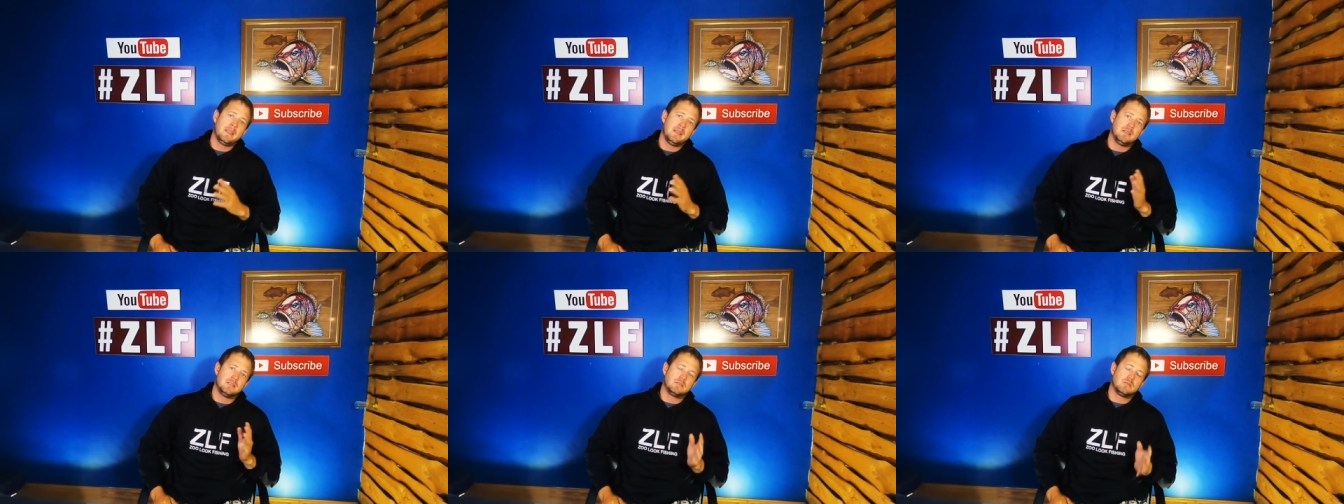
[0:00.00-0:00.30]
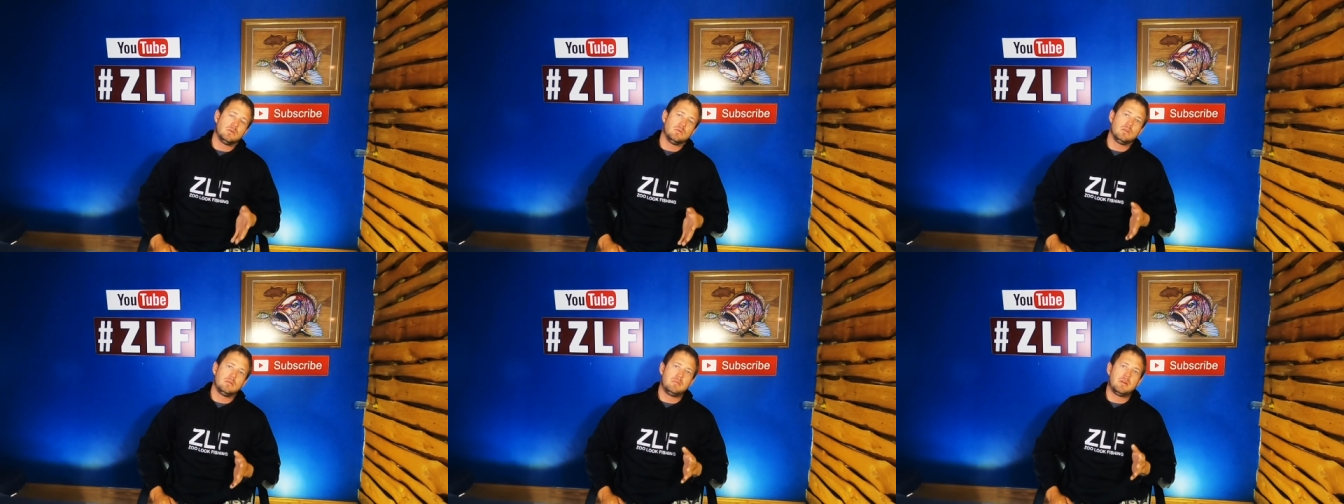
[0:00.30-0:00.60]
is
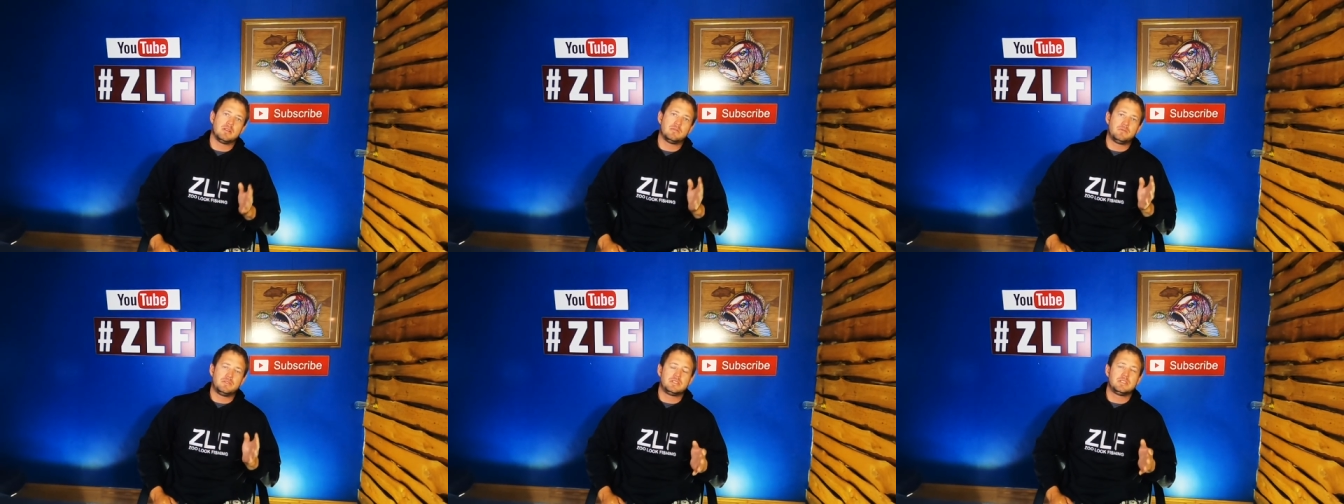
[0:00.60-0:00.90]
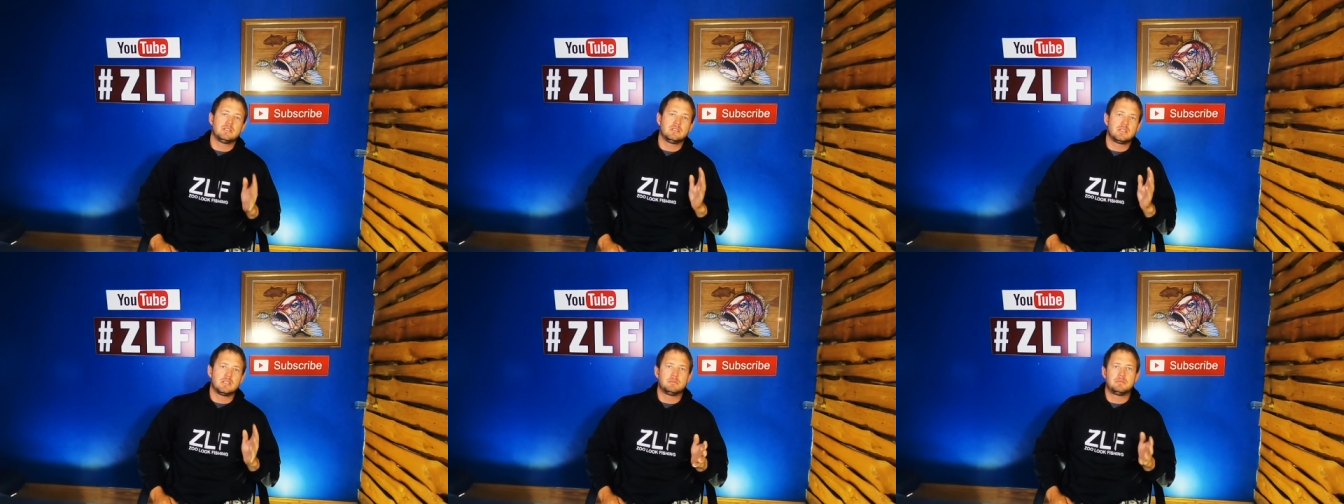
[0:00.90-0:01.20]
all about
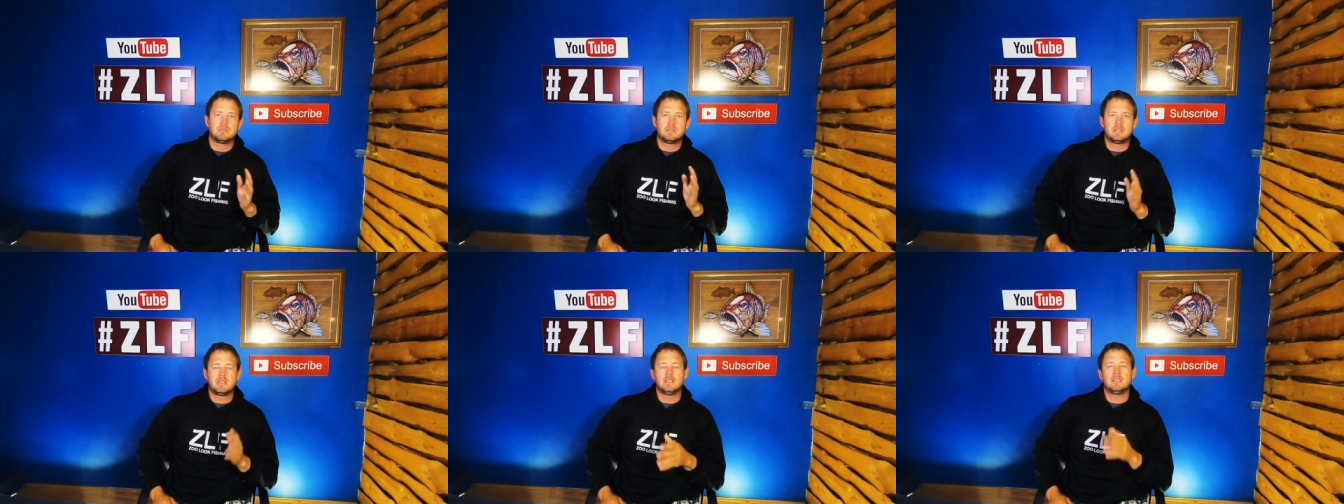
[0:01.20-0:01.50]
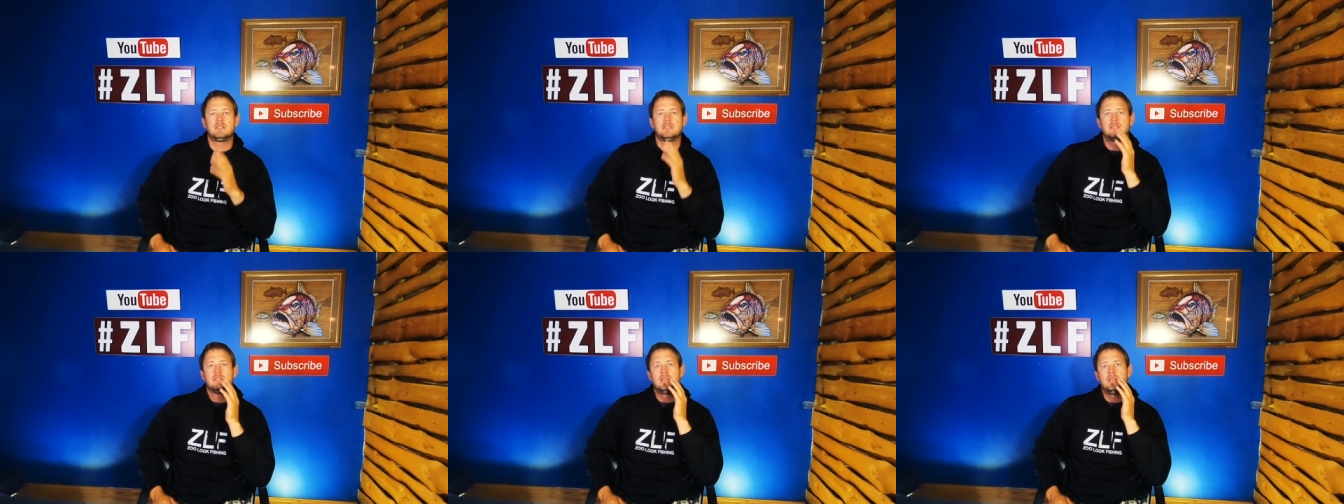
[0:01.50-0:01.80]
fishing tips,
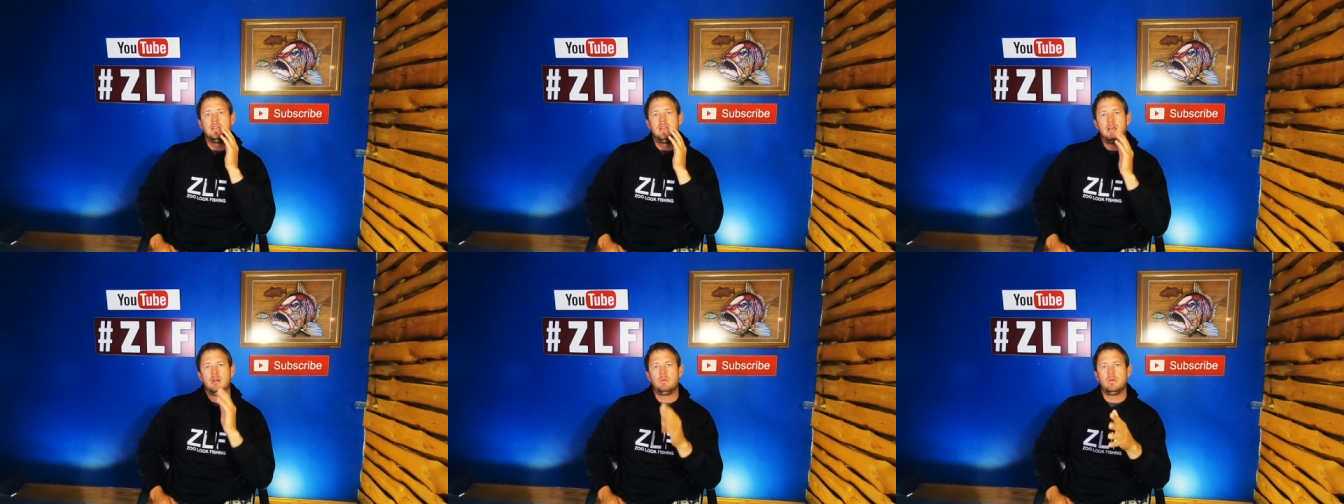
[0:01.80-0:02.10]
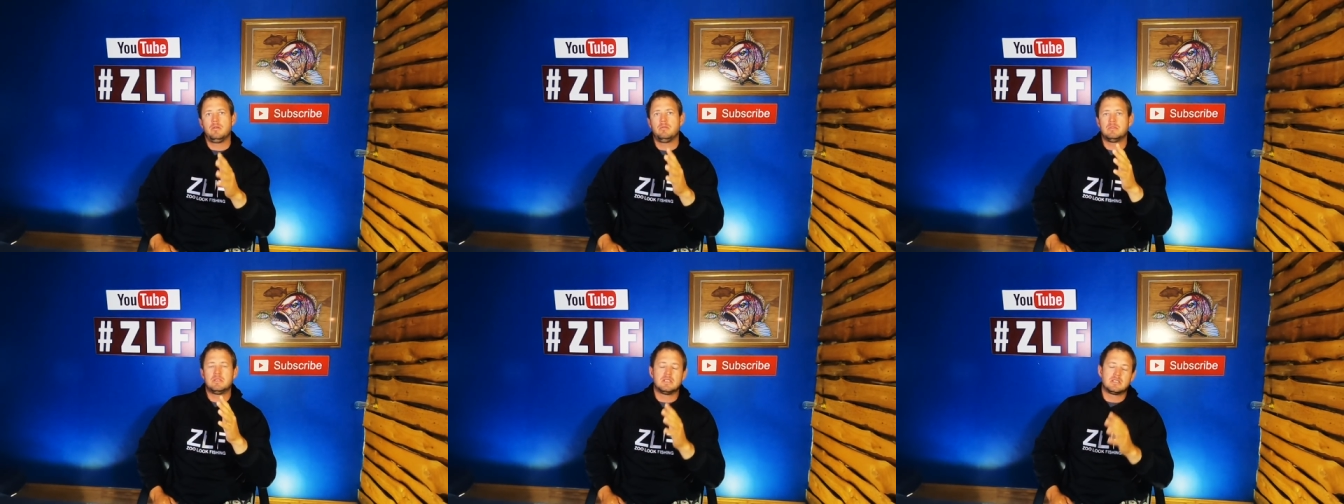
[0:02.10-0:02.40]
tricks and
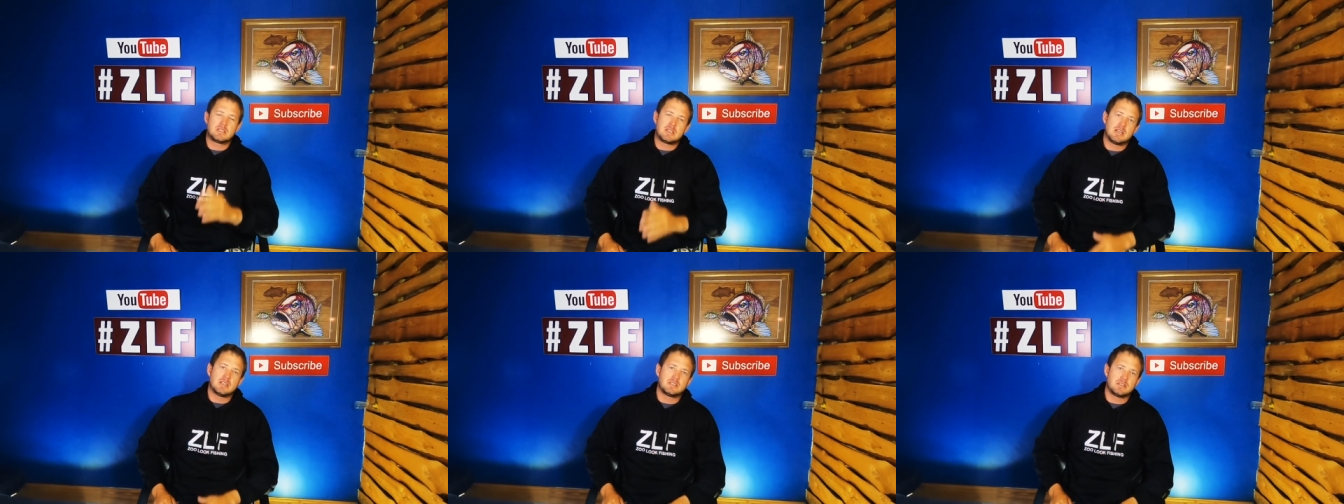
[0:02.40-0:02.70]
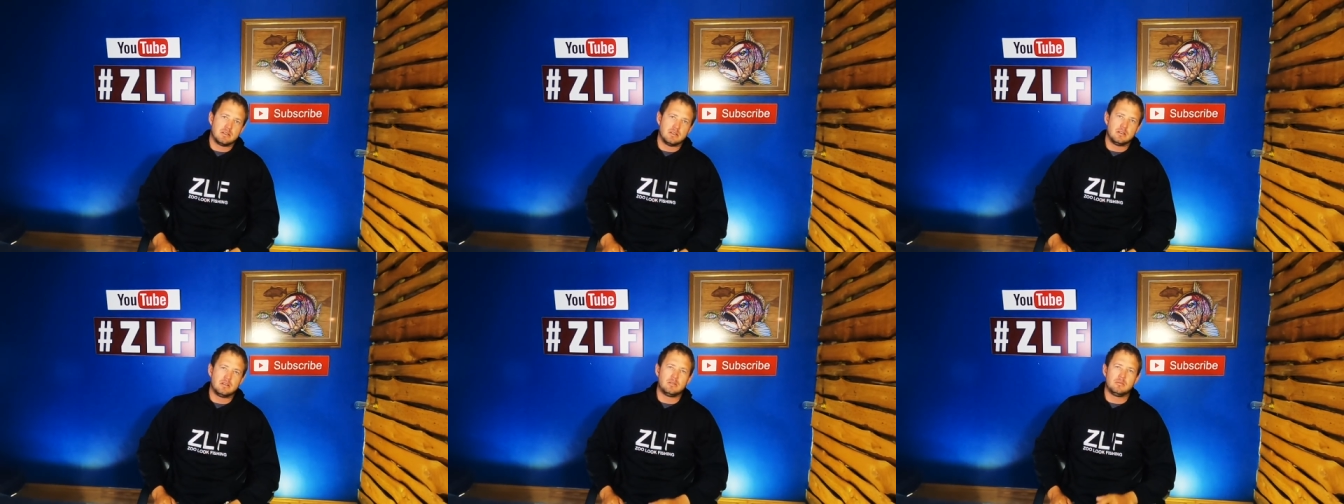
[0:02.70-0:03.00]
we discuss
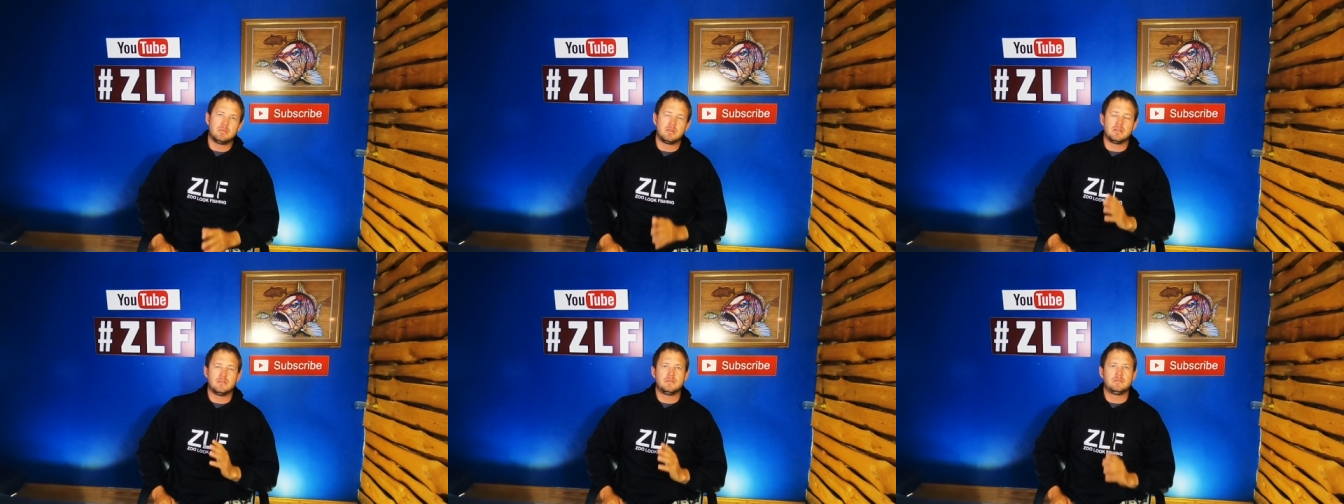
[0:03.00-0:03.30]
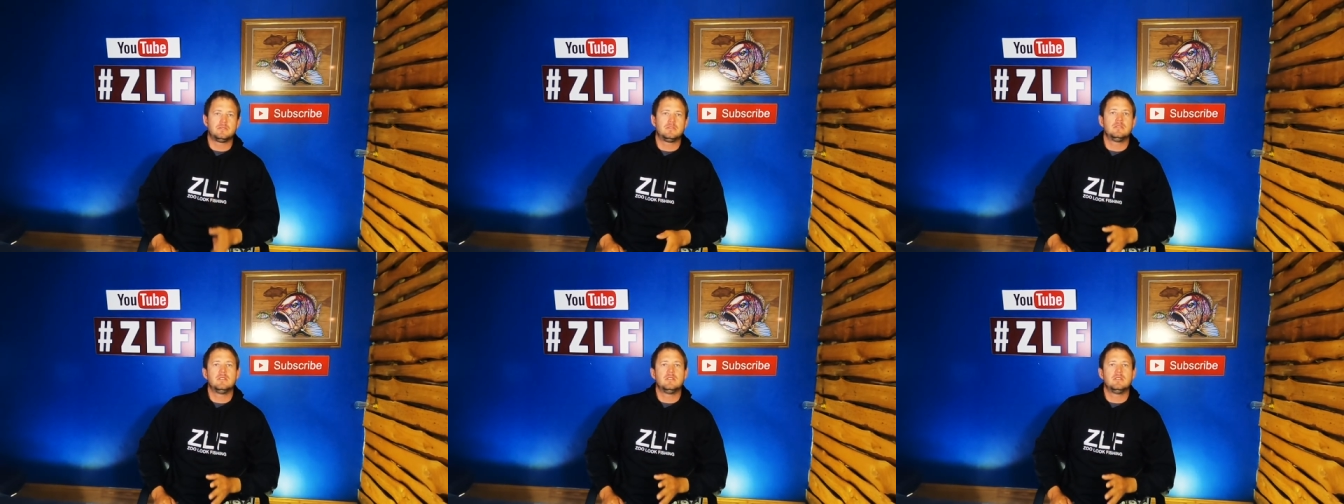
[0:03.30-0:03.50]
a little bit of